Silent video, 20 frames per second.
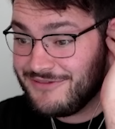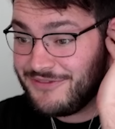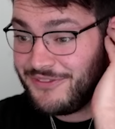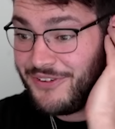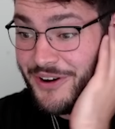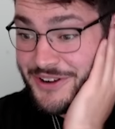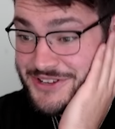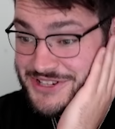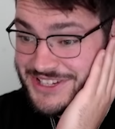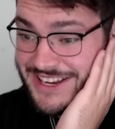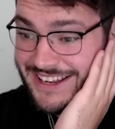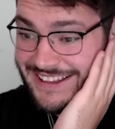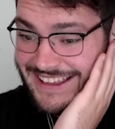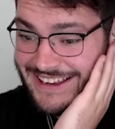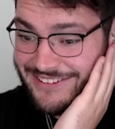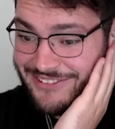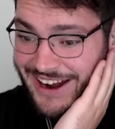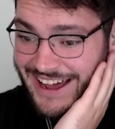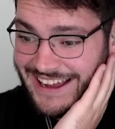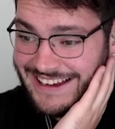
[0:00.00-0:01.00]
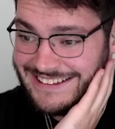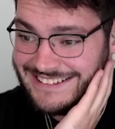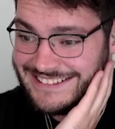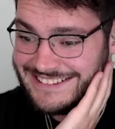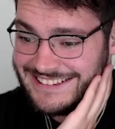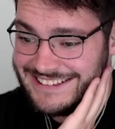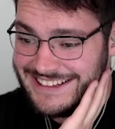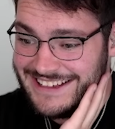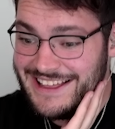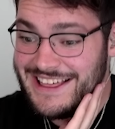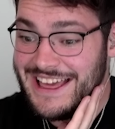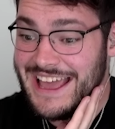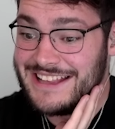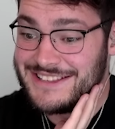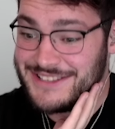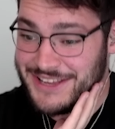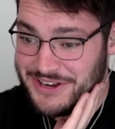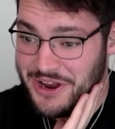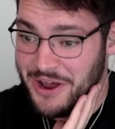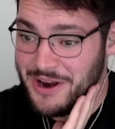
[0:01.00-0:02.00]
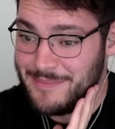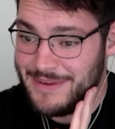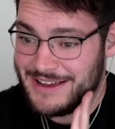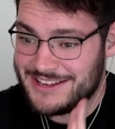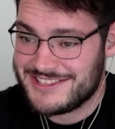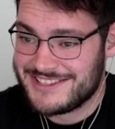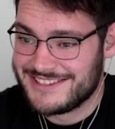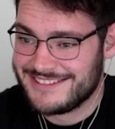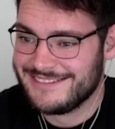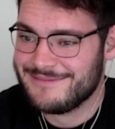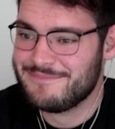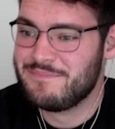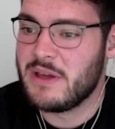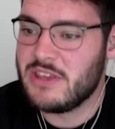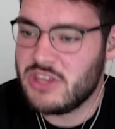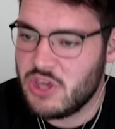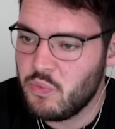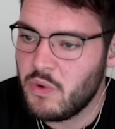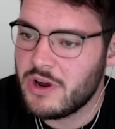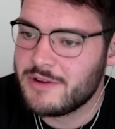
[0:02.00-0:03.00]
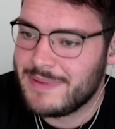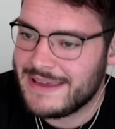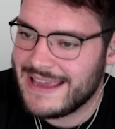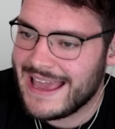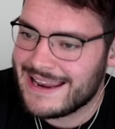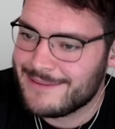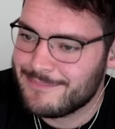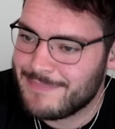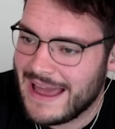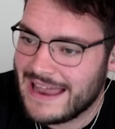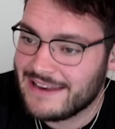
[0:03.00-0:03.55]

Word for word: Unfortunately, right? it's anonymous. But you would be getting